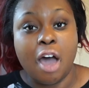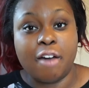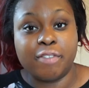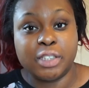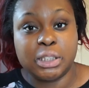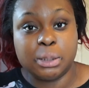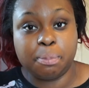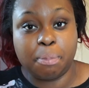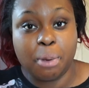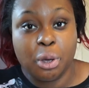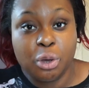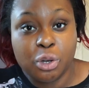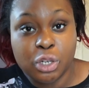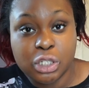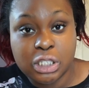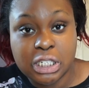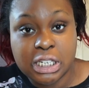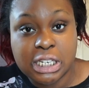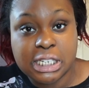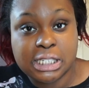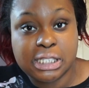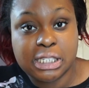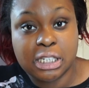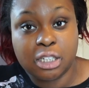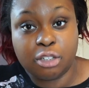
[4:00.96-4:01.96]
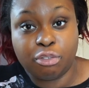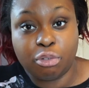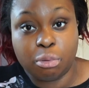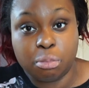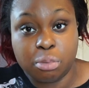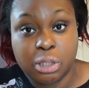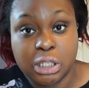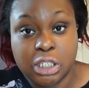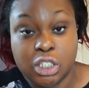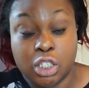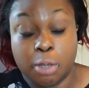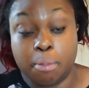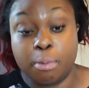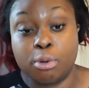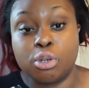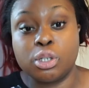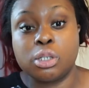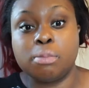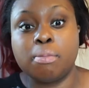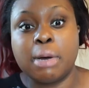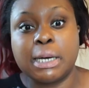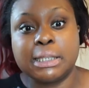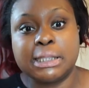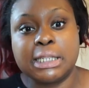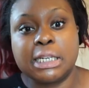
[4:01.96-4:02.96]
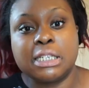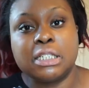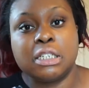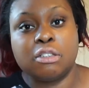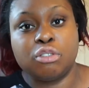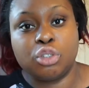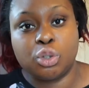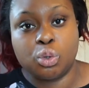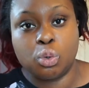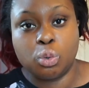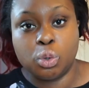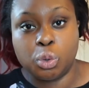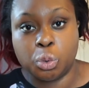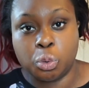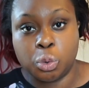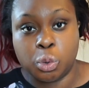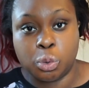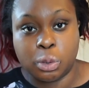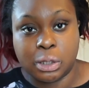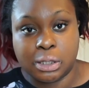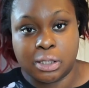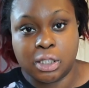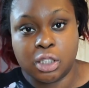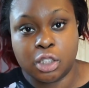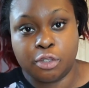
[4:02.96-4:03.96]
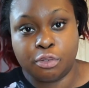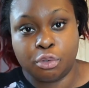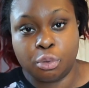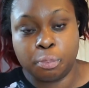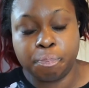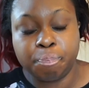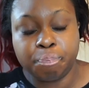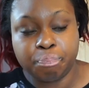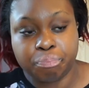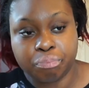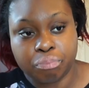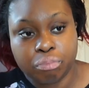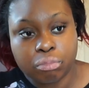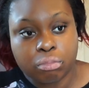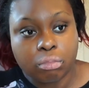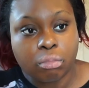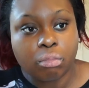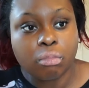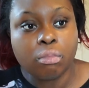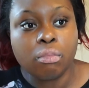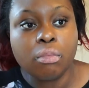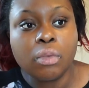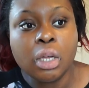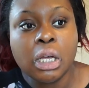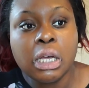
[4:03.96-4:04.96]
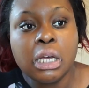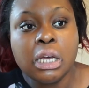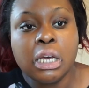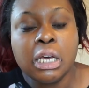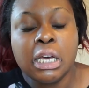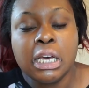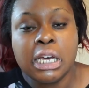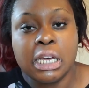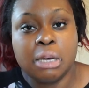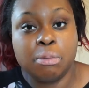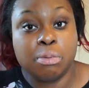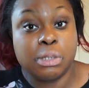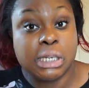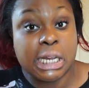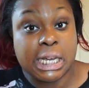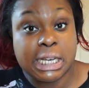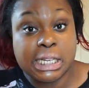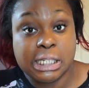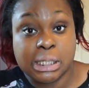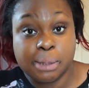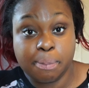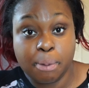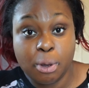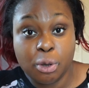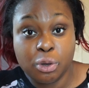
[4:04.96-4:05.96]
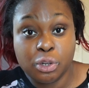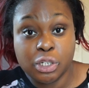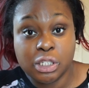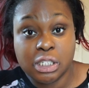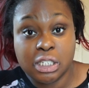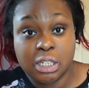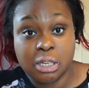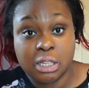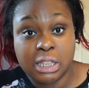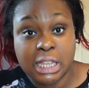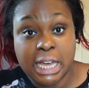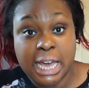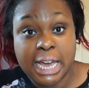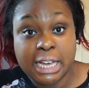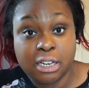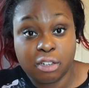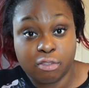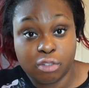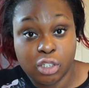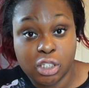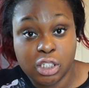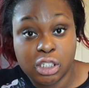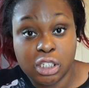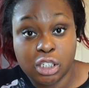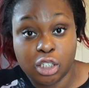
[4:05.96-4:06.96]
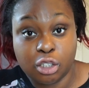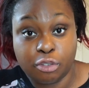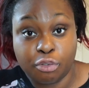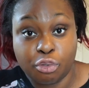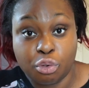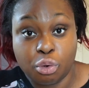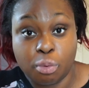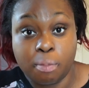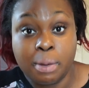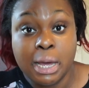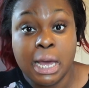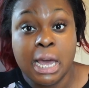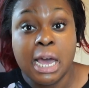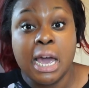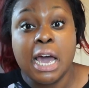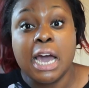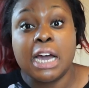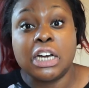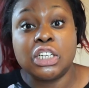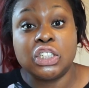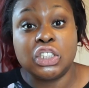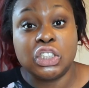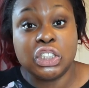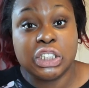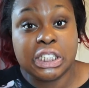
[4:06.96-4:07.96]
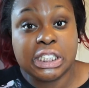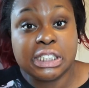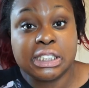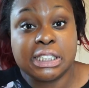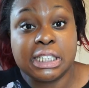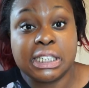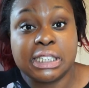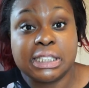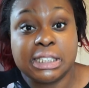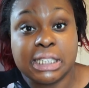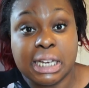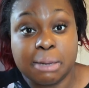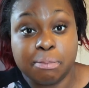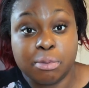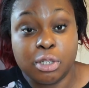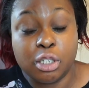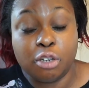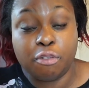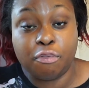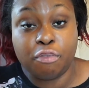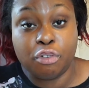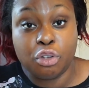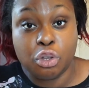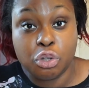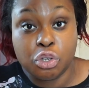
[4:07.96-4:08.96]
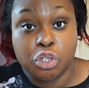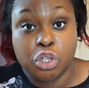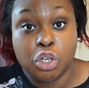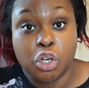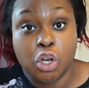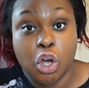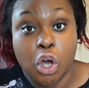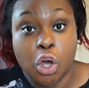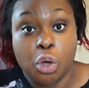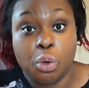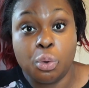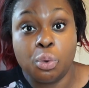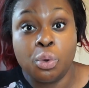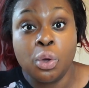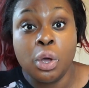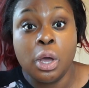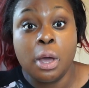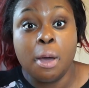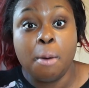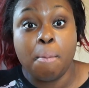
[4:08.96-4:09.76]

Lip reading: I've spoken to the sixth form teacher because my secondary school is also a sixth form. He was like, he's spoken to the head of the sixth form and she's accepted for you to go